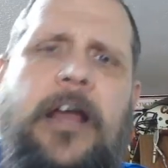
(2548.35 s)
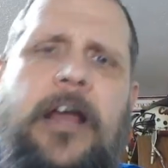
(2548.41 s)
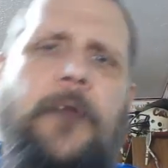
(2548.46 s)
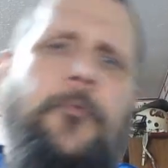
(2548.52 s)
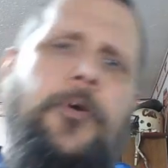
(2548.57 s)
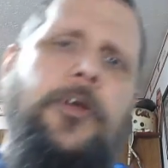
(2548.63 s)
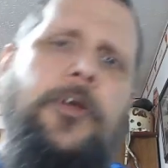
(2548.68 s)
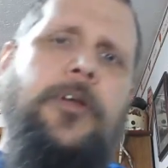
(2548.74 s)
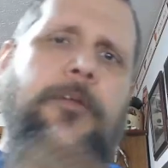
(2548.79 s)
Now,
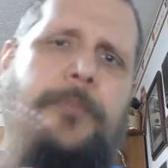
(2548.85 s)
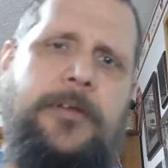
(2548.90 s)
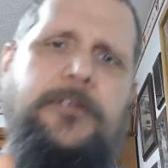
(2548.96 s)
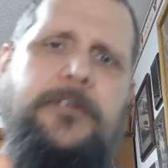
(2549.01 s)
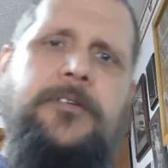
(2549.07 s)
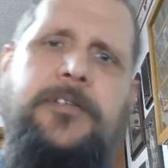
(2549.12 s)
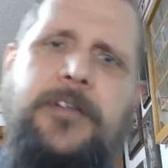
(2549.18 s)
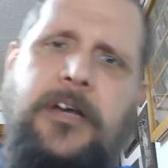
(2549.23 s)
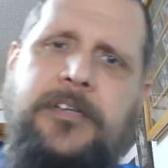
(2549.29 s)
we're going to be
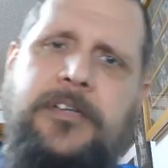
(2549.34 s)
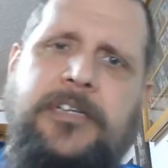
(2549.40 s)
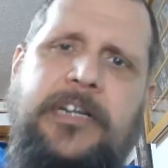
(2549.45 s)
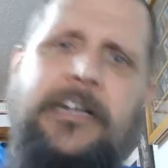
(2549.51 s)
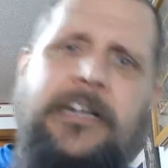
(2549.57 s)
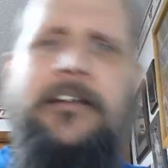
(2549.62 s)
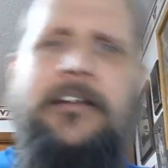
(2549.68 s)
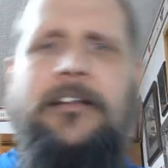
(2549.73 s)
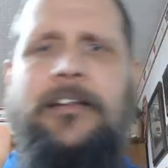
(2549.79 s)

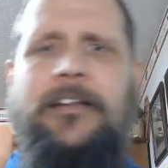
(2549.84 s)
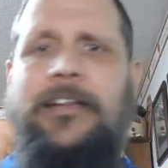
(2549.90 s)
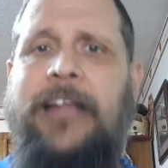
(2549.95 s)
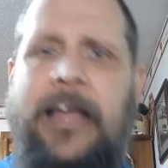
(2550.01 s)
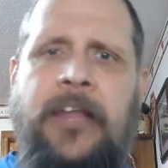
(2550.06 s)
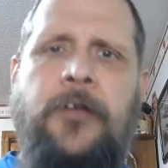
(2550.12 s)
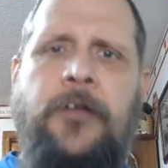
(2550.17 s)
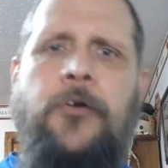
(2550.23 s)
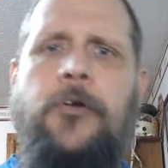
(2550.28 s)
discussing
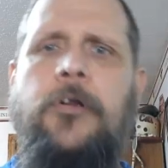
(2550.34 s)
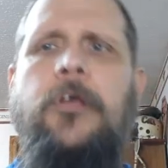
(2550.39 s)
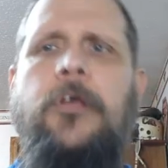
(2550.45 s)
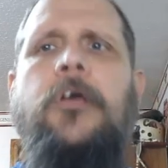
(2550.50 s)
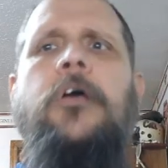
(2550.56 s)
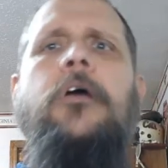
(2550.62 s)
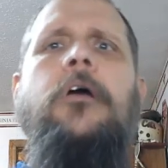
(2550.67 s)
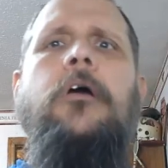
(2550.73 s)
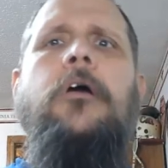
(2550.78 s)
later
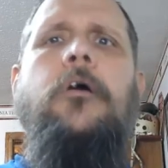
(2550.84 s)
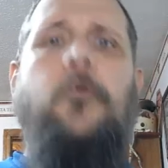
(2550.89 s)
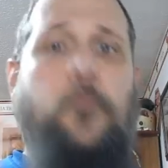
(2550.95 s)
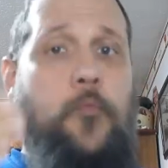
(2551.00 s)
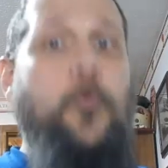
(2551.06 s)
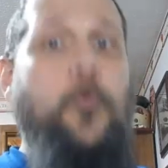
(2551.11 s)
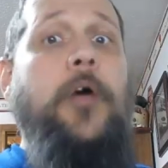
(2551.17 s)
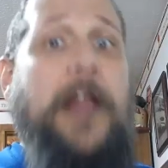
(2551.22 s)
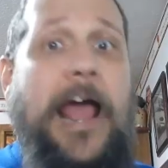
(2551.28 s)

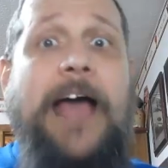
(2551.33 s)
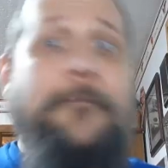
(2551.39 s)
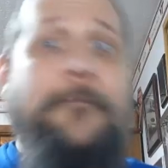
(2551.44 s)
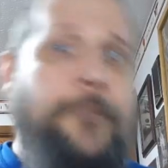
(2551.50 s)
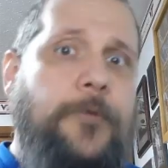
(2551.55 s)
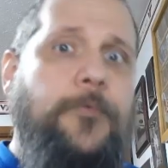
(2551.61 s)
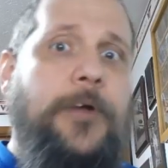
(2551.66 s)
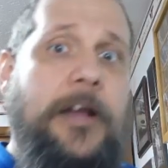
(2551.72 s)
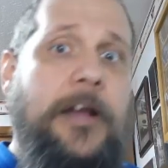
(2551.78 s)
what
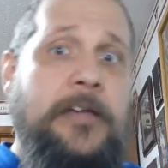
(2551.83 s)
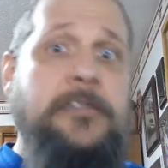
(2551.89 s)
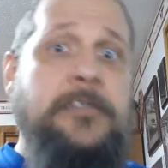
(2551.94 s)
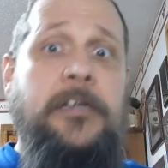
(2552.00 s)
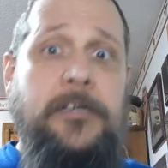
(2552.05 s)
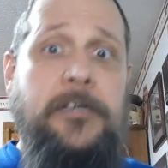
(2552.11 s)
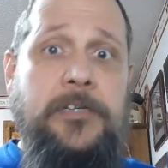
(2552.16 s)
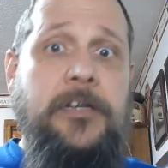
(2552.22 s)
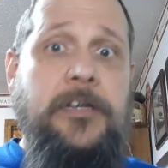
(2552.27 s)
happened when I
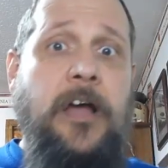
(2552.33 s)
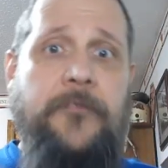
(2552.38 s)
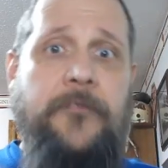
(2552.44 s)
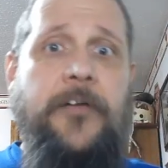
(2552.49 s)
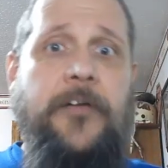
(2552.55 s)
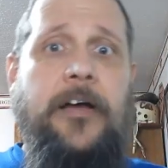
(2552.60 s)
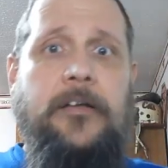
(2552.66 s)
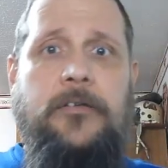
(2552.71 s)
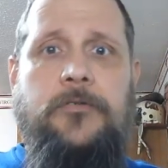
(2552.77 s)
say stock
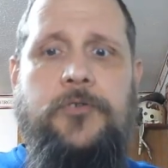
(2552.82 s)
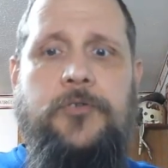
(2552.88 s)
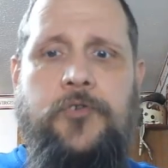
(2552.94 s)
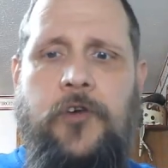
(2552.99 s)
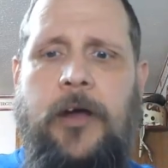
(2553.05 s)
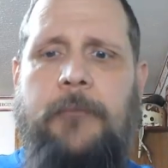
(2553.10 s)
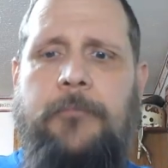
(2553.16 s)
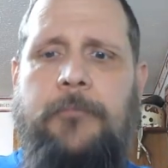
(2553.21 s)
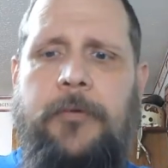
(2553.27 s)
values
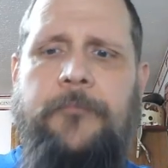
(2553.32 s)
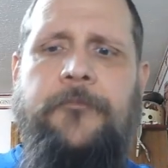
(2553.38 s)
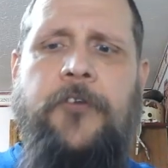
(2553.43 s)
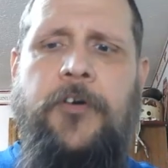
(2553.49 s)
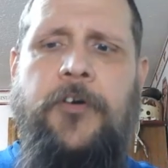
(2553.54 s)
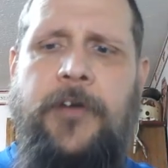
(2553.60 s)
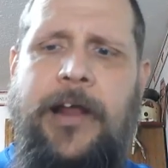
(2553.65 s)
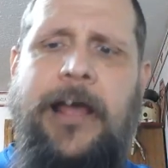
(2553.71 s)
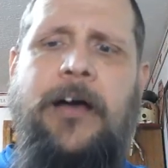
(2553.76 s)
dropped, but
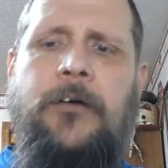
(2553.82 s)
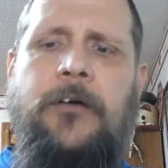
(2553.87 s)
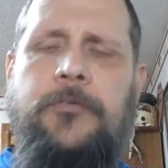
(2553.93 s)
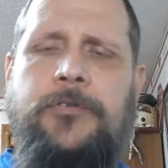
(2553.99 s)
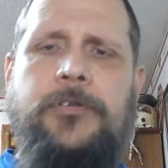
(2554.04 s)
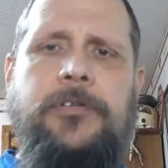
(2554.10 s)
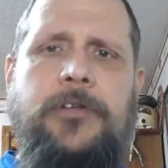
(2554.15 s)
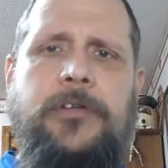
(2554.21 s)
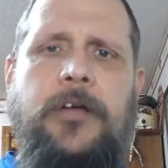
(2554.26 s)
for now,
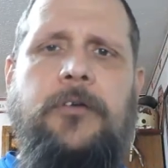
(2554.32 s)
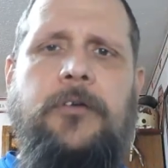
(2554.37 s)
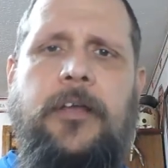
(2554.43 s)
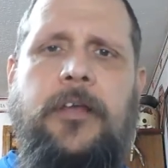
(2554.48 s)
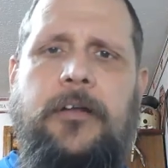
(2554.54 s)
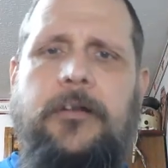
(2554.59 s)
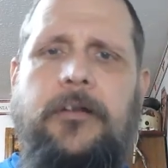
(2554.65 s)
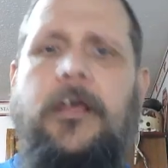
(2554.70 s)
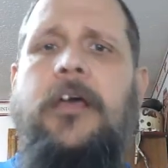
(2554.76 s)
just know
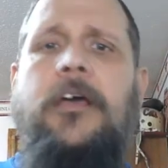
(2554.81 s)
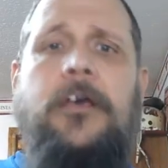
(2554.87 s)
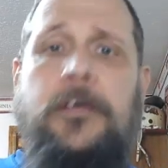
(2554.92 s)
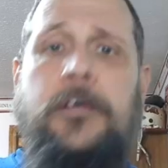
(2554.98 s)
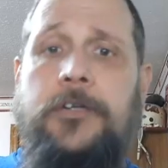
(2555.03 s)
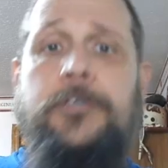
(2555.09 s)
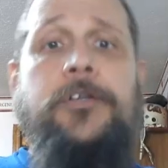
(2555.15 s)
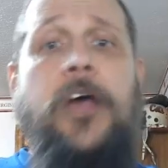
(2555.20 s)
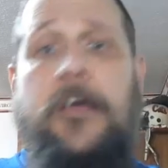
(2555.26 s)
that
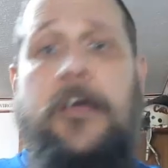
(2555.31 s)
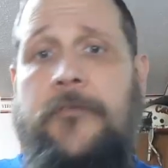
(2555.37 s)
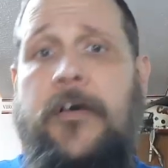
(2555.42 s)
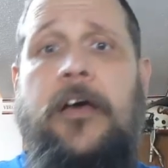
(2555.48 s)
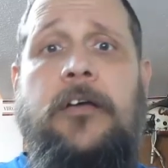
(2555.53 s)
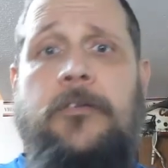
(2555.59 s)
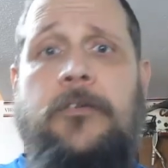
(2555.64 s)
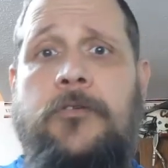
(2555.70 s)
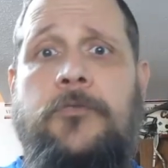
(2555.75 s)
stock
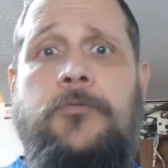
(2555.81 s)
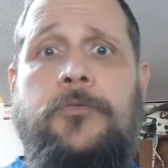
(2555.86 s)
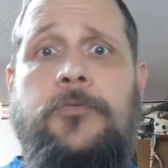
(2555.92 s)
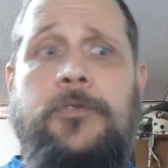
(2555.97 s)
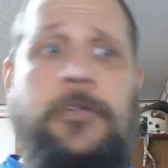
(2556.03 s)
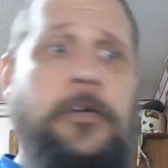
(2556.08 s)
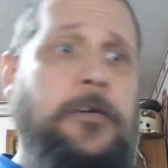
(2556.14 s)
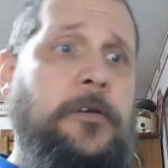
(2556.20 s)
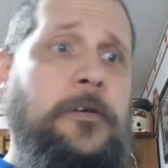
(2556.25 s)

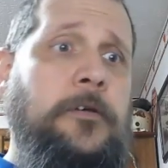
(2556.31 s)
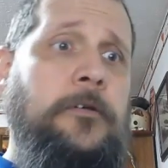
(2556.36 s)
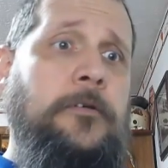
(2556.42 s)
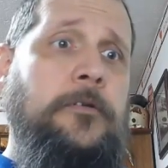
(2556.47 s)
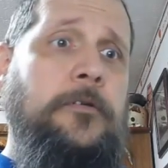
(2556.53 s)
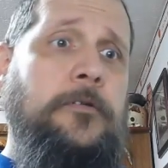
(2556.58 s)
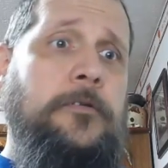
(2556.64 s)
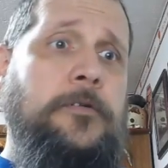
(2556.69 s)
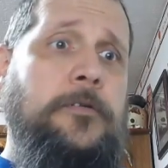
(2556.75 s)
values
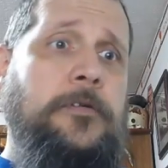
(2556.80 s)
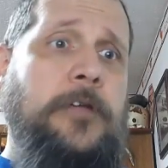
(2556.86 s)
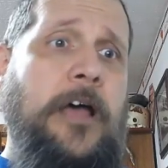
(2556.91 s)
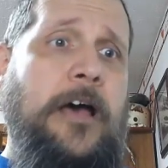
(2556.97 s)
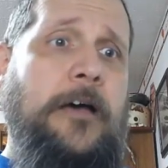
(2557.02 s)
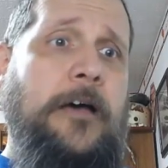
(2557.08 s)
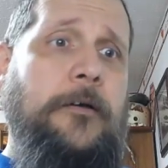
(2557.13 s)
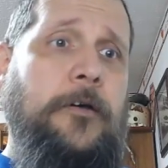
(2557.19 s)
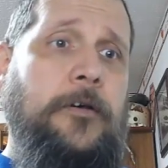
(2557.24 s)

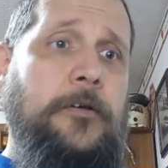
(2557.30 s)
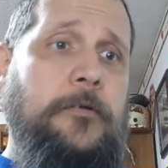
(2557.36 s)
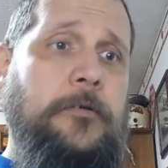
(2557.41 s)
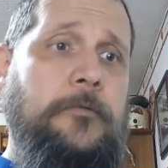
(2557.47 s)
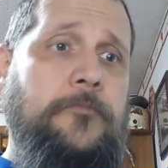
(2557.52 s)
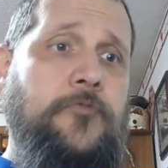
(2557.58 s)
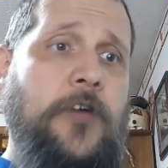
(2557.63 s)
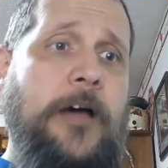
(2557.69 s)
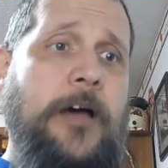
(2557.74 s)

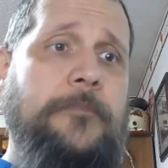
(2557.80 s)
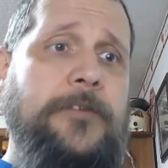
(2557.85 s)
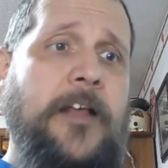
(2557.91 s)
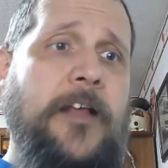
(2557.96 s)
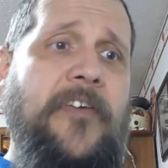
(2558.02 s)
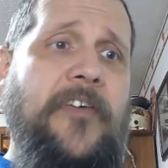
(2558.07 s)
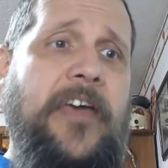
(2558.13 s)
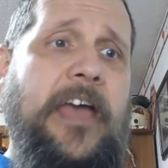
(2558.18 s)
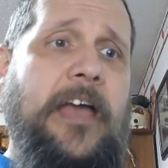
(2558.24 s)
dropped
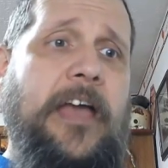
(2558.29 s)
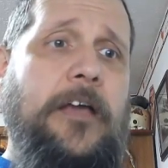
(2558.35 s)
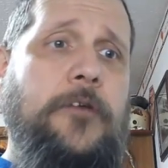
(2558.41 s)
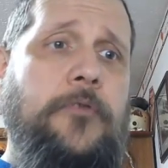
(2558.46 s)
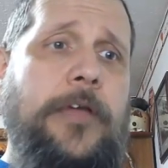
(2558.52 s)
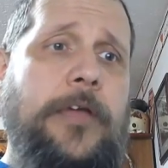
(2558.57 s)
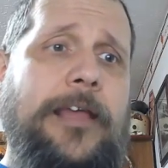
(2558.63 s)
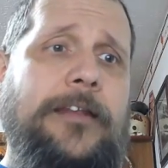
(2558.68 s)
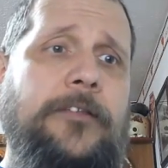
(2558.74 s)
and
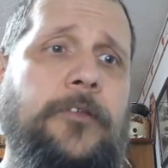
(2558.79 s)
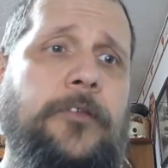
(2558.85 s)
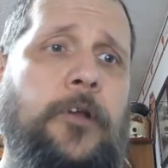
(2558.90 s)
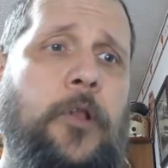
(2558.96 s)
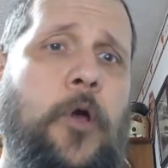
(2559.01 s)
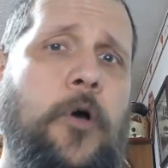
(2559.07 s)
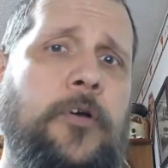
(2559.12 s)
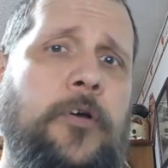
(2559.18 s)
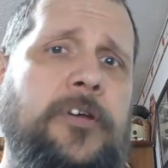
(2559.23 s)
created the
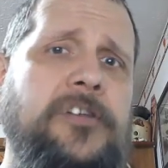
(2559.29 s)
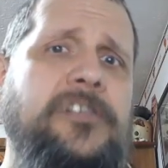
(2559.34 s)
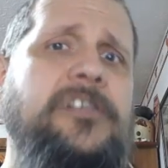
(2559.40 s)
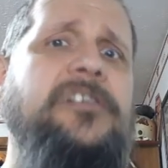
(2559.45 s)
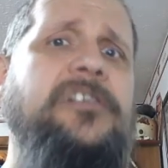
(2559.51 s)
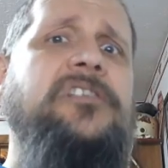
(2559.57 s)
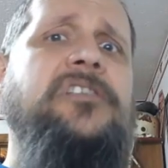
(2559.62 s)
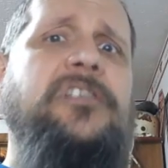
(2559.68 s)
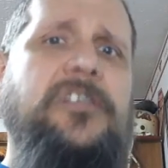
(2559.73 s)

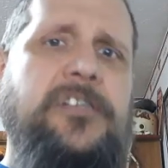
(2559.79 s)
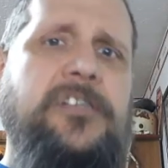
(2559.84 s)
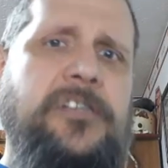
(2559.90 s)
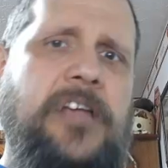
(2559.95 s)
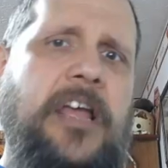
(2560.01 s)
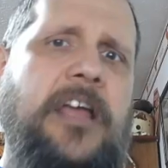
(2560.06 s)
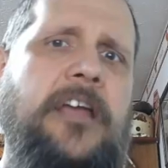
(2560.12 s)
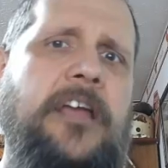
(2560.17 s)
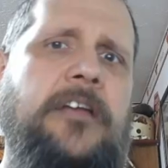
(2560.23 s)
longest
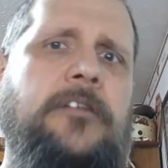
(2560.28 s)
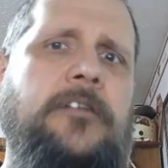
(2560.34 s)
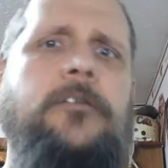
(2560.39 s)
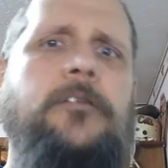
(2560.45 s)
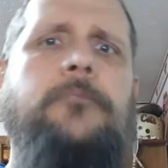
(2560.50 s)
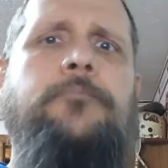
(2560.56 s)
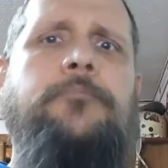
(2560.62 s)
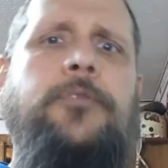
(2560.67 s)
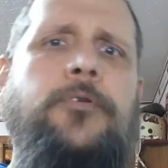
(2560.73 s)
sustained
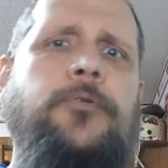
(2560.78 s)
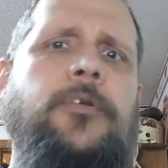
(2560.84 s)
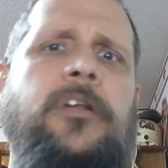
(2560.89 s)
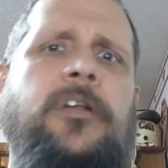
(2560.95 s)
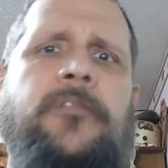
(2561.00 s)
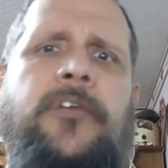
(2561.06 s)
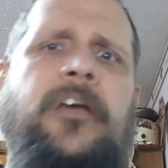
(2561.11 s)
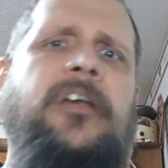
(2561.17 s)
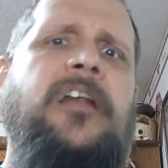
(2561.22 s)
period
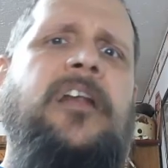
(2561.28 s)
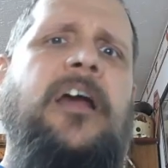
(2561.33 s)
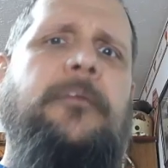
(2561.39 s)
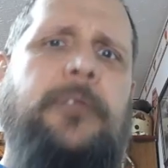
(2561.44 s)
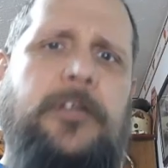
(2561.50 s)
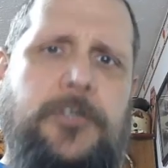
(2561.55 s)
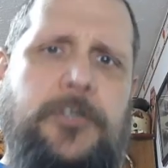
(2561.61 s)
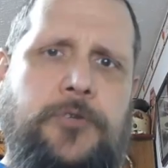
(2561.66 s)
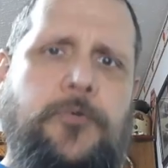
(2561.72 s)
of
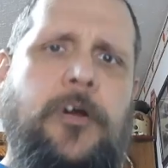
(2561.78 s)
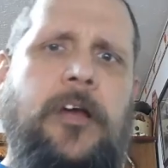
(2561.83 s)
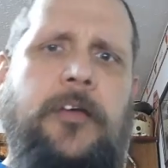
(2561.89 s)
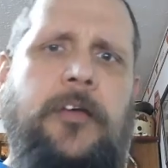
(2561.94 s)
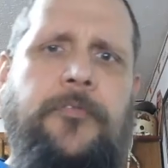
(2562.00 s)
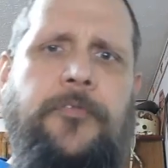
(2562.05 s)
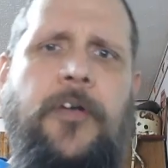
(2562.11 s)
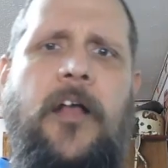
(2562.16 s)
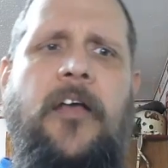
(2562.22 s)
economic
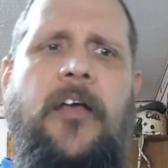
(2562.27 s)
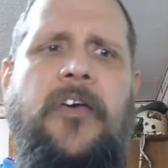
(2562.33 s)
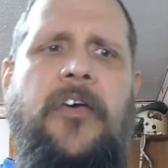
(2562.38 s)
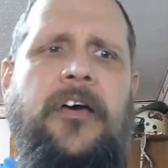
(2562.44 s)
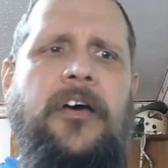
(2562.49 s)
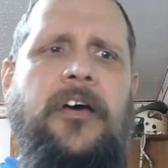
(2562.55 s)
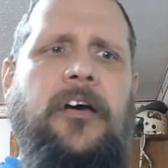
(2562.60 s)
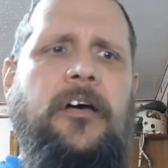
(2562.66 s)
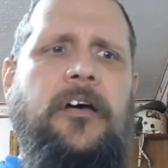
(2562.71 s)
strife
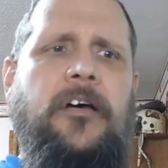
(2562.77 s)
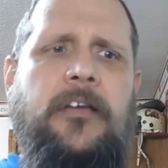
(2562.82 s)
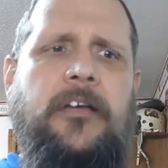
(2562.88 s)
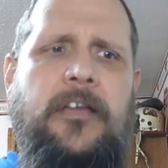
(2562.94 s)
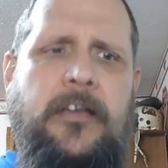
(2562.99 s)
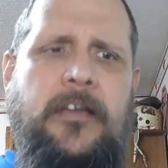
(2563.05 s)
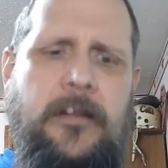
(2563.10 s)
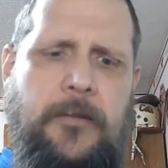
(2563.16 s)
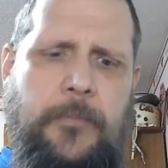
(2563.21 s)

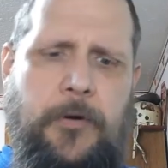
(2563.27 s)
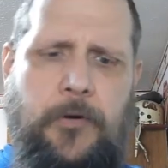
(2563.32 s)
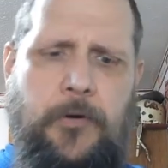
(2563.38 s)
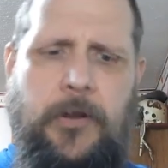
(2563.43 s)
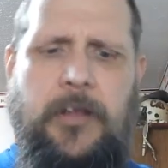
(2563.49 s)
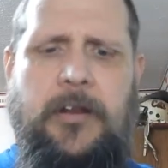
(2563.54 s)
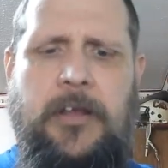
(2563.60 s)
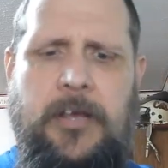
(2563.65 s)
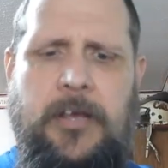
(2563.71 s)
in
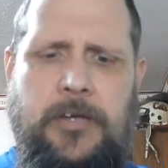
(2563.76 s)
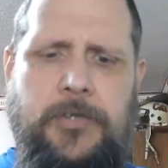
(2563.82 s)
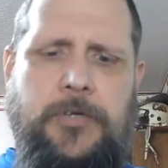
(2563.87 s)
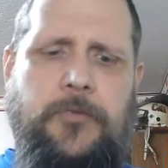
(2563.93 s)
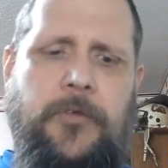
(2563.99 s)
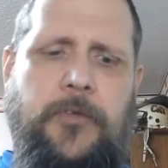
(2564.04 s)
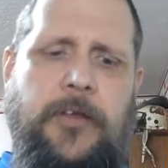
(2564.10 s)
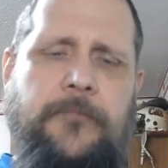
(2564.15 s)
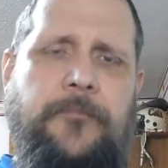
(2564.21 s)
American
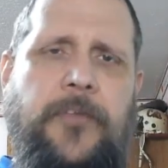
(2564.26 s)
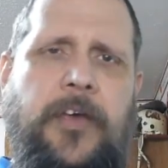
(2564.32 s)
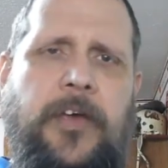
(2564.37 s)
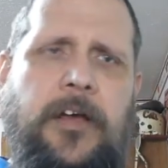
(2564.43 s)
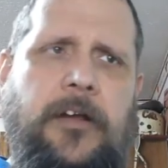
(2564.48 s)
history.